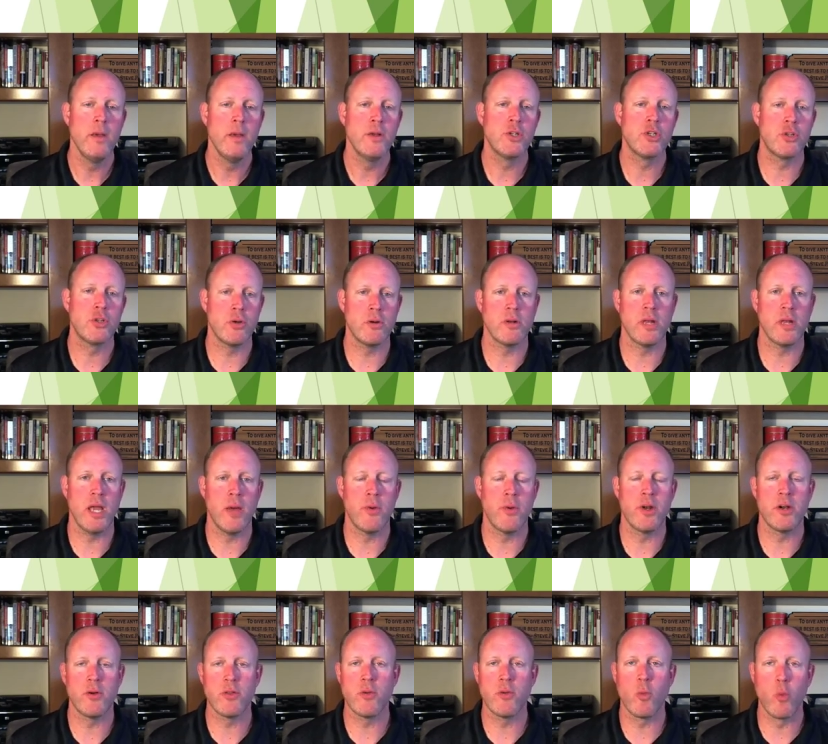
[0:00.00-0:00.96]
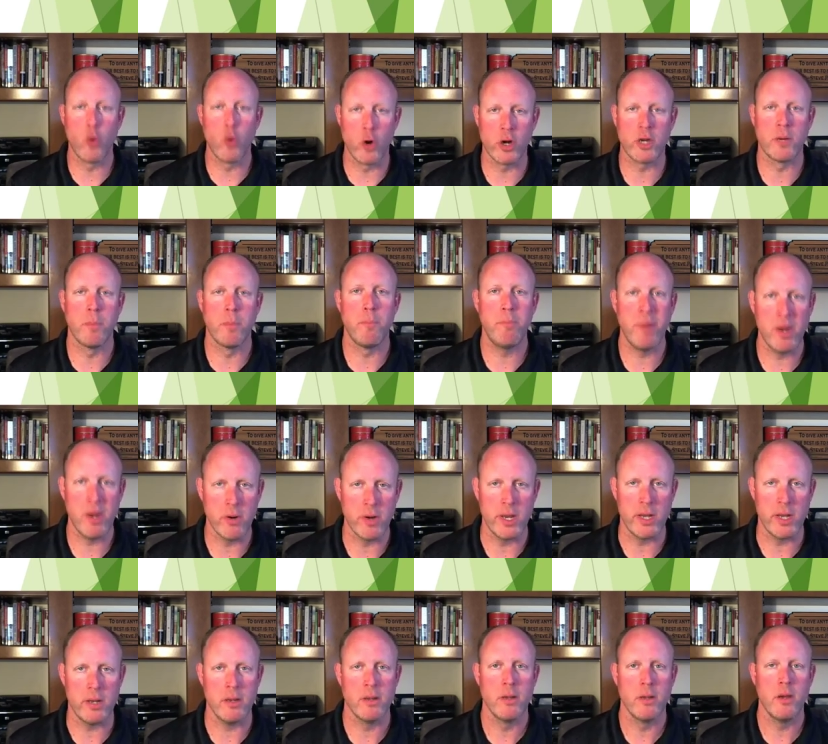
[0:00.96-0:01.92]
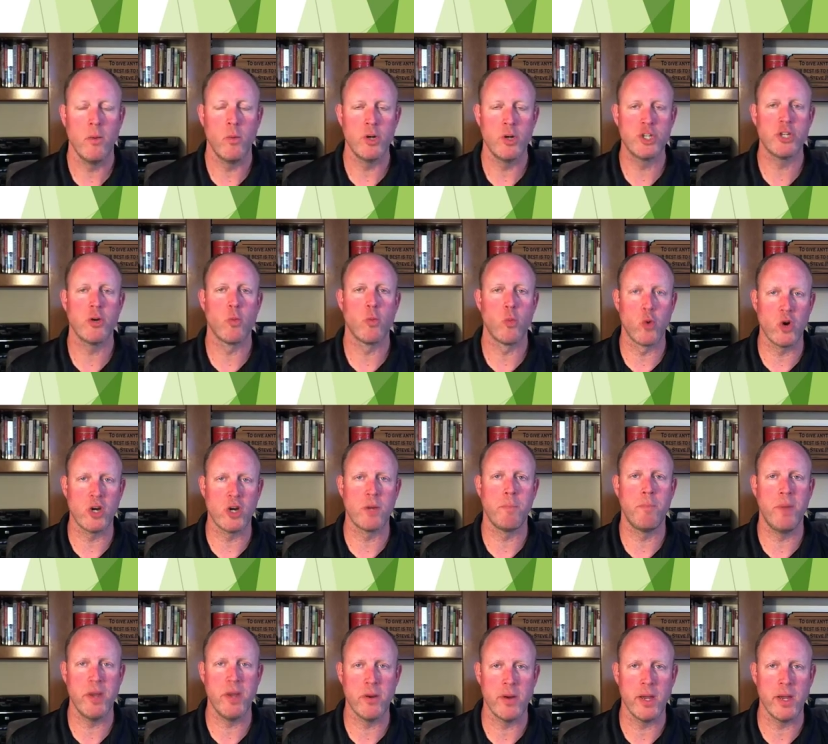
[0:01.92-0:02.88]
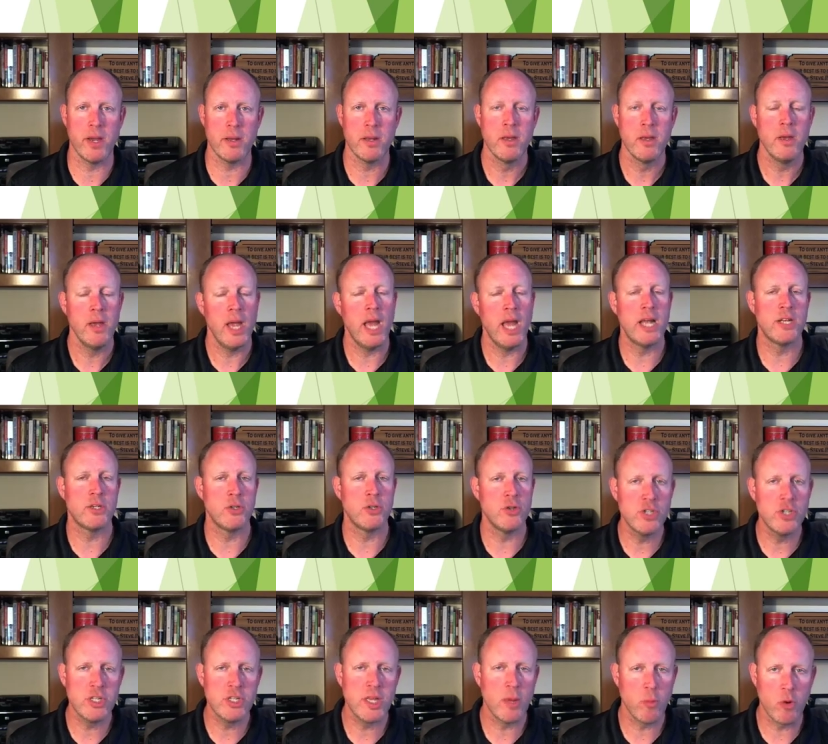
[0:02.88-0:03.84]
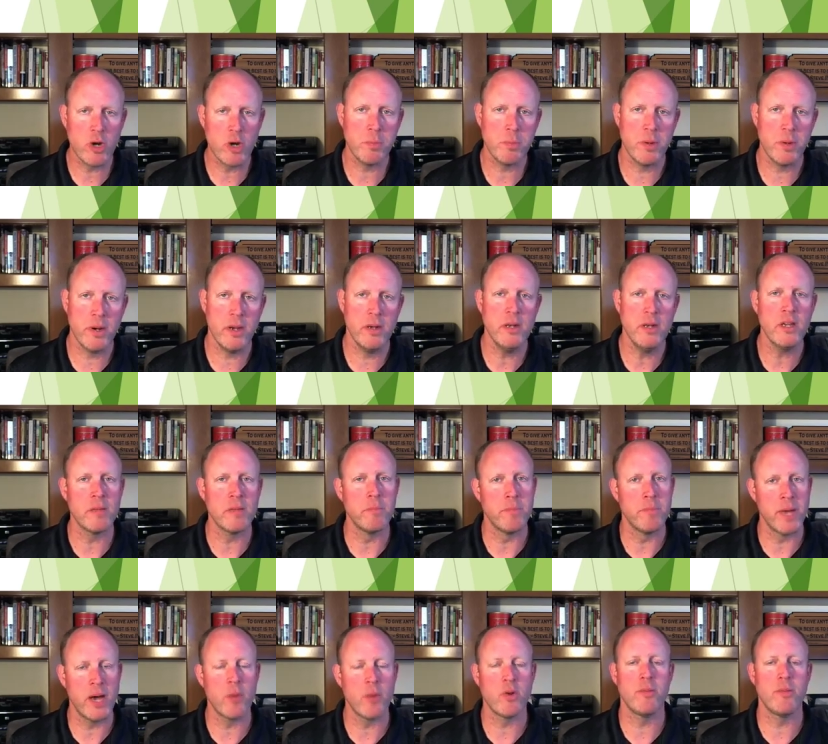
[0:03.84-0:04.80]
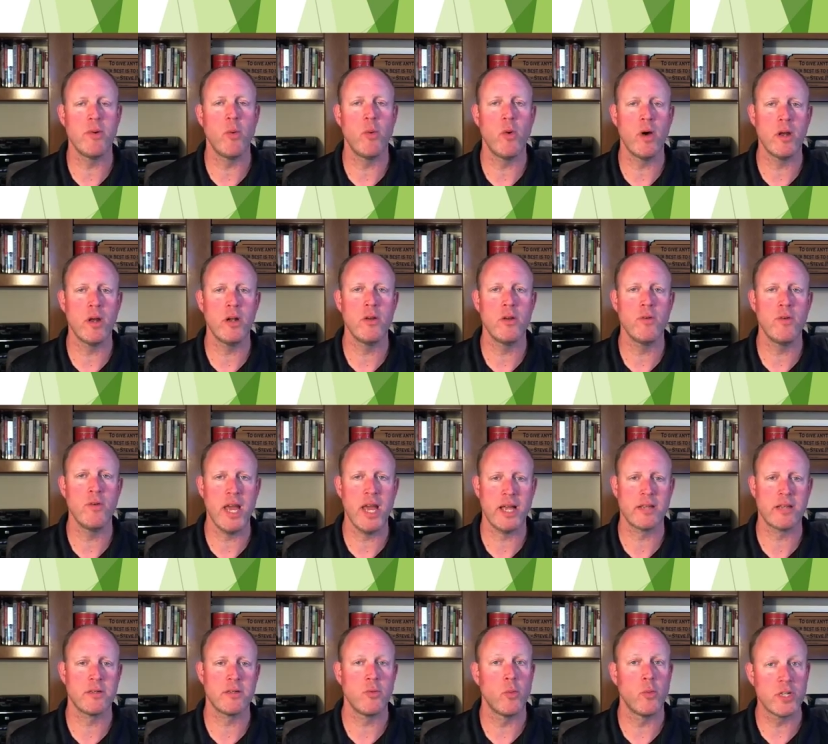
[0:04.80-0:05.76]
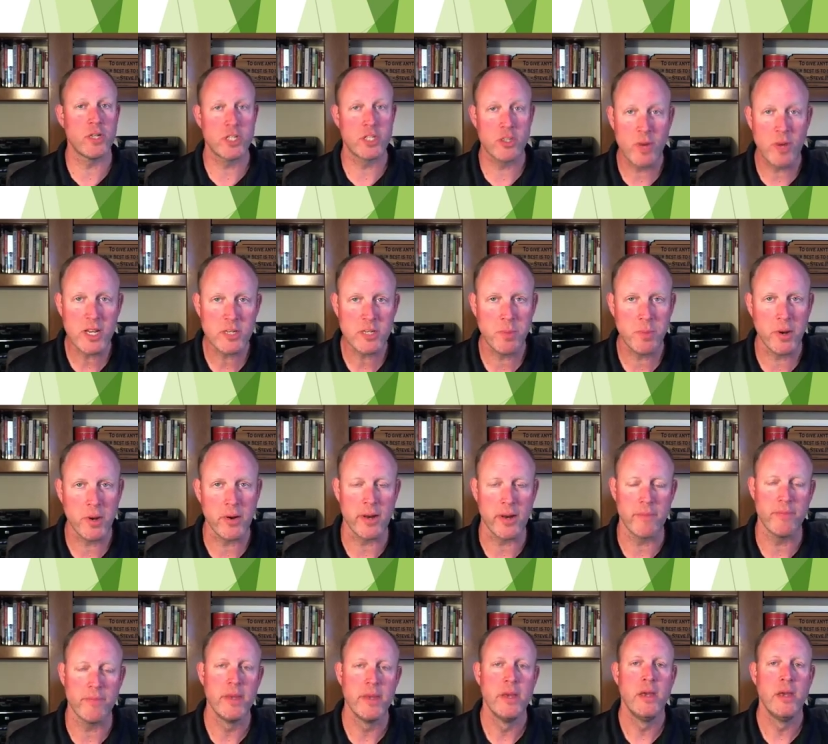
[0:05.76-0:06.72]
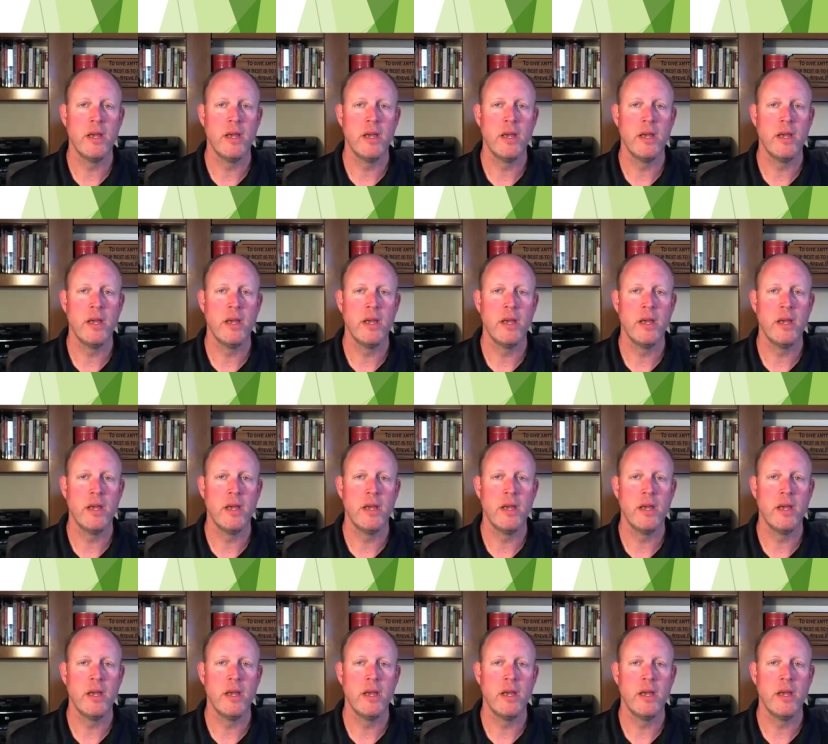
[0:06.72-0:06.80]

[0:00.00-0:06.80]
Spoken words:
Certainly, I want to know the work period. What's your work period? And as soon as you say work period, you can bet what I want to know next. What's the rest period?